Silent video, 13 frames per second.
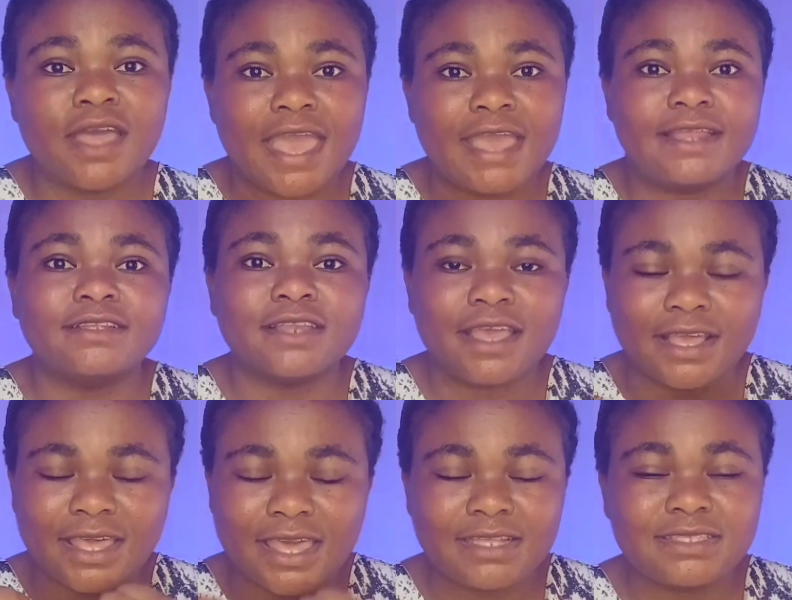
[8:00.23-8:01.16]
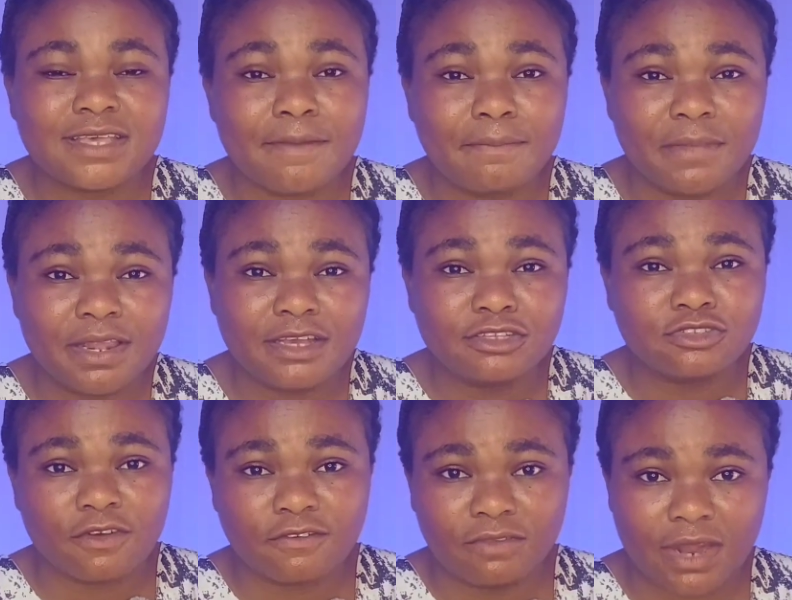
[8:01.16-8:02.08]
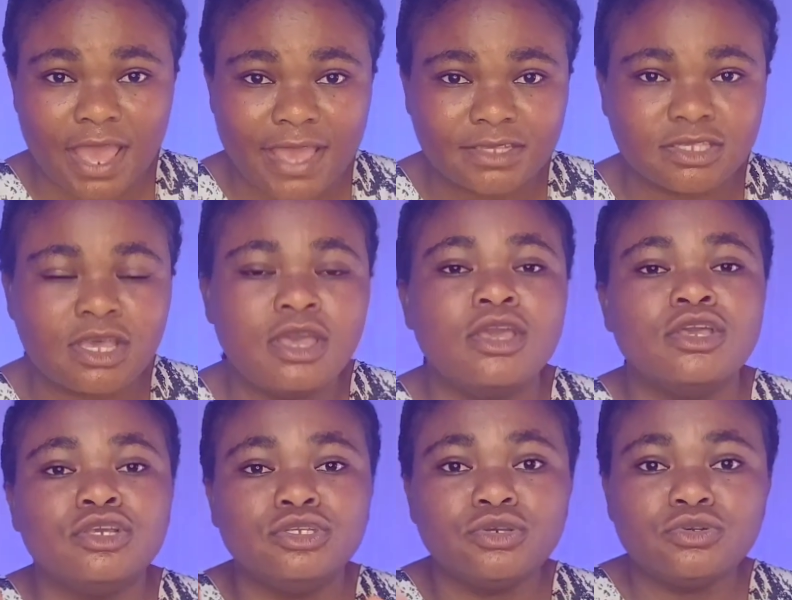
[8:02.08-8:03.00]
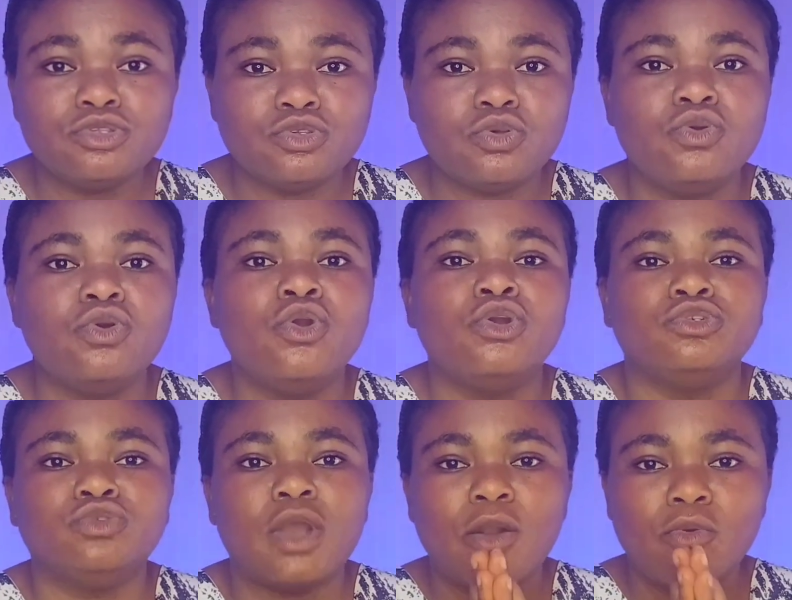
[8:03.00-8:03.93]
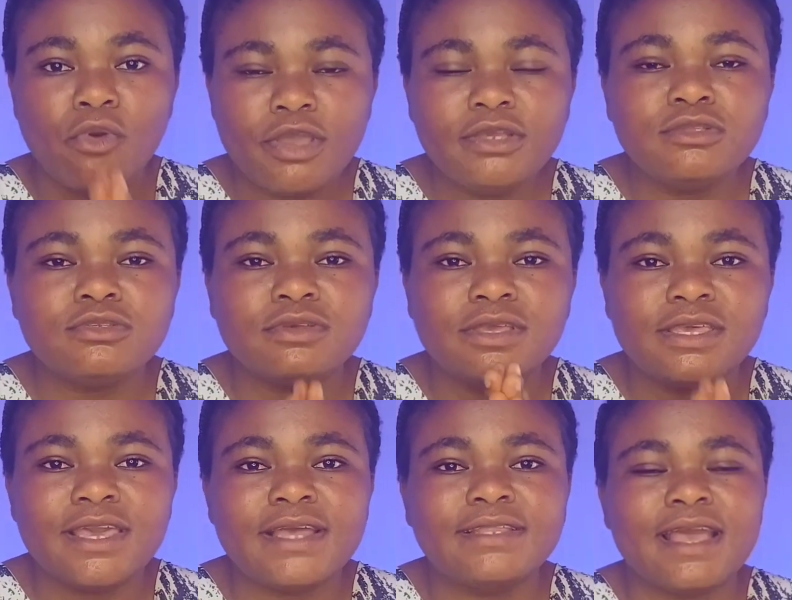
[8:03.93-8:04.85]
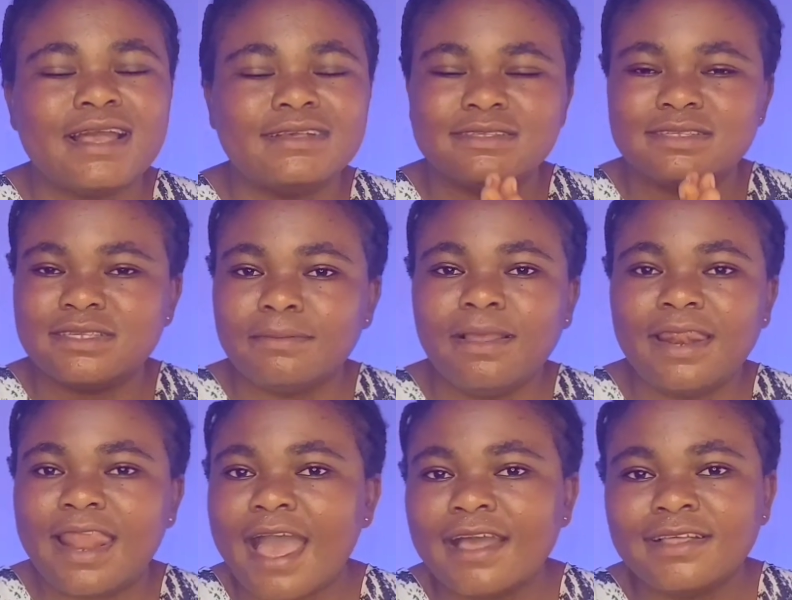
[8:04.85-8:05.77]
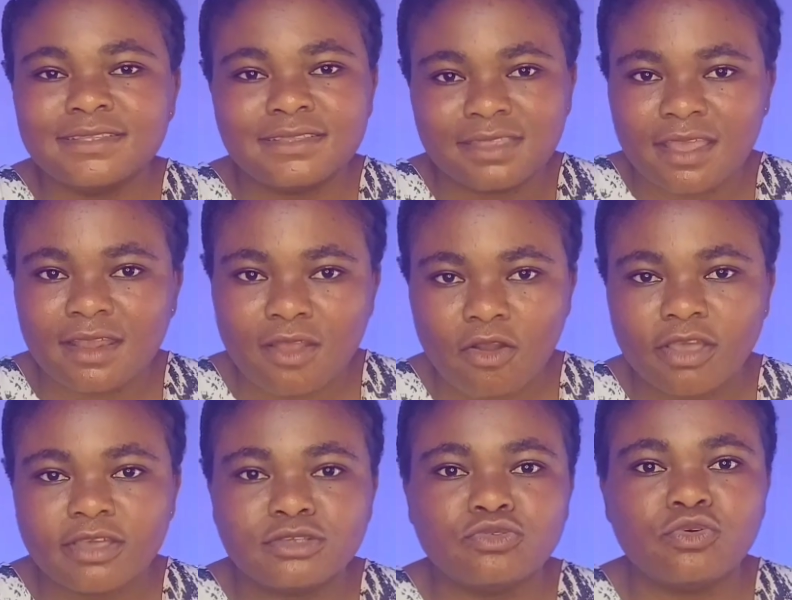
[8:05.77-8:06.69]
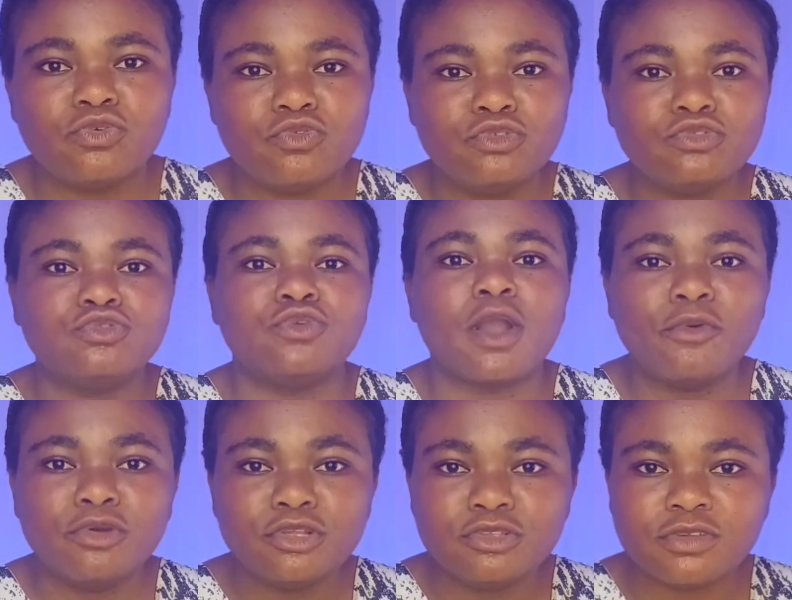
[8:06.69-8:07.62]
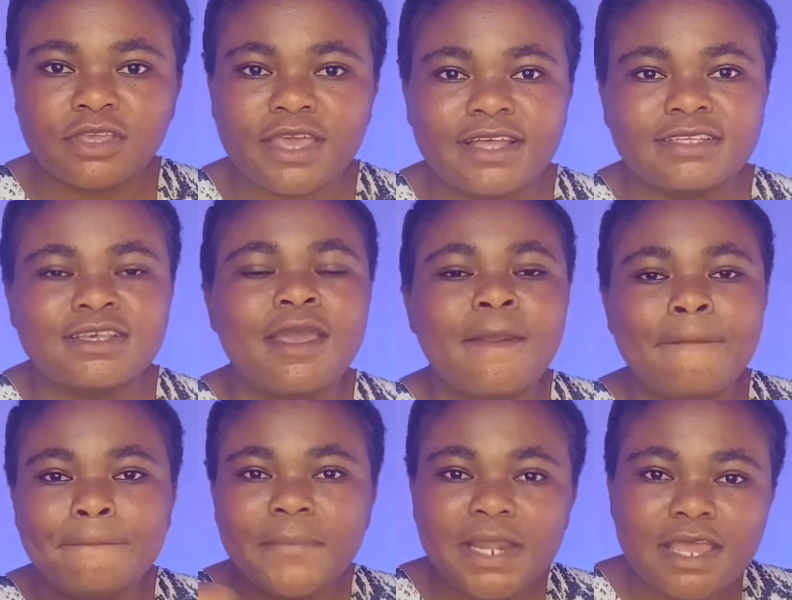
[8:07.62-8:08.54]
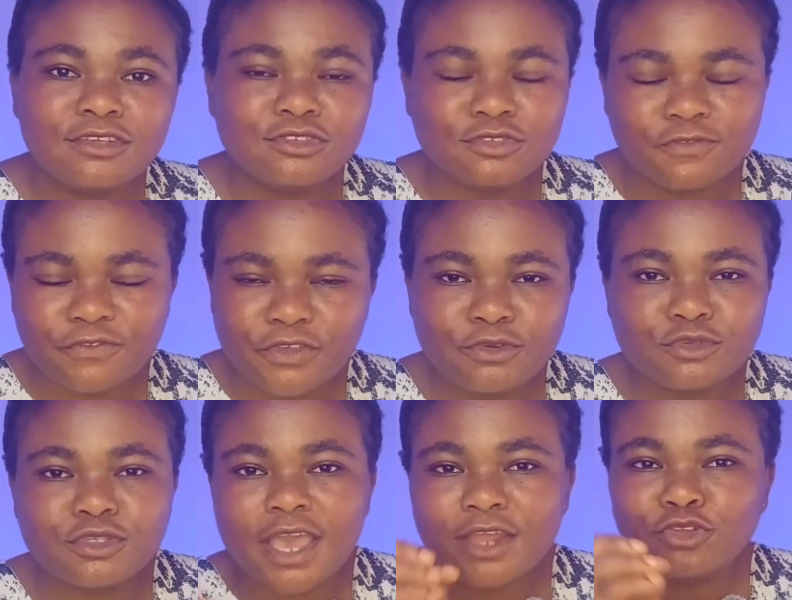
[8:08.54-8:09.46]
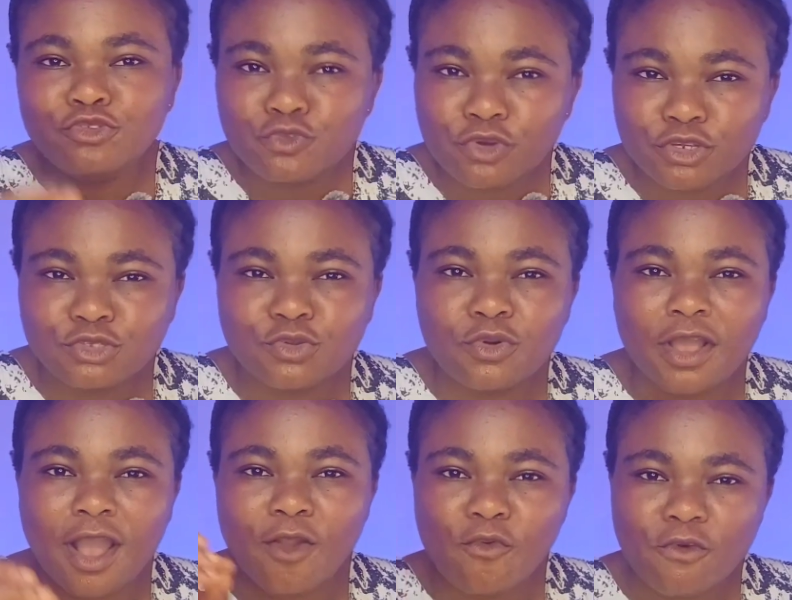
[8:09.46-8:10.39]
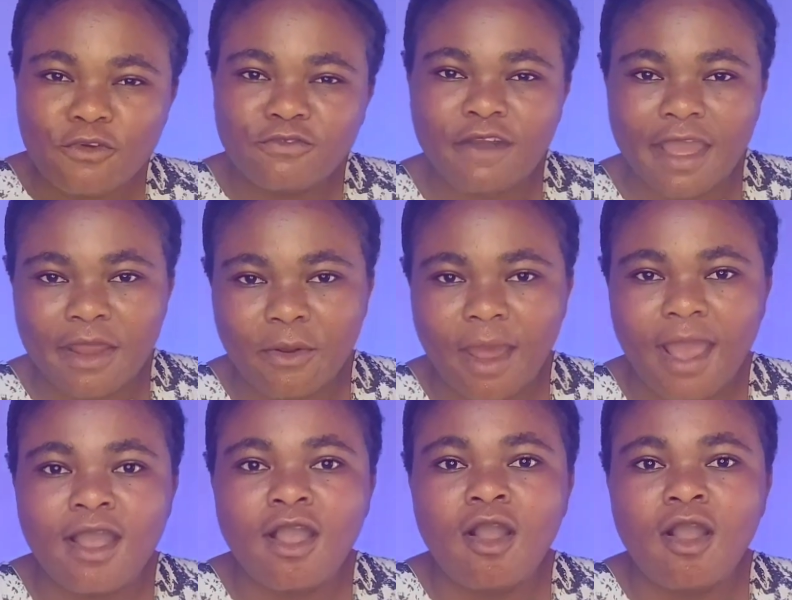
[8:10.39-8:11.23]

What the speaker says: and get a millions of likes, you too, you are going to get a similar thing. Okay, so you too are going to get millions views and you also can go viral.